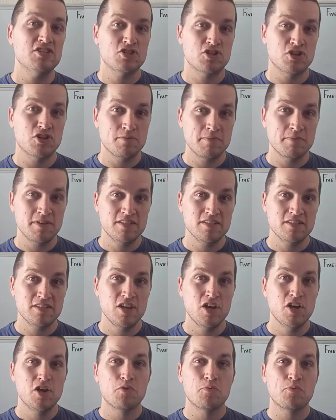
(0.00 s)
sermons
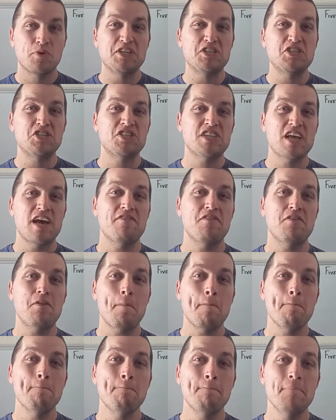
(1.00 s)
reached
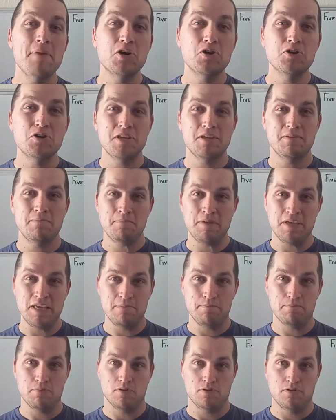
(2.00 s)
seven million
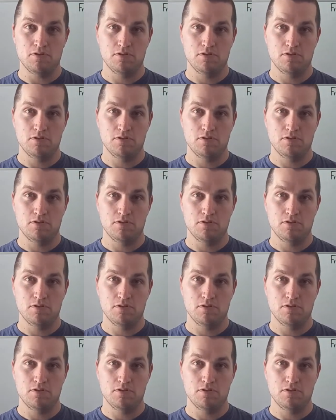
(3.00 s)
people.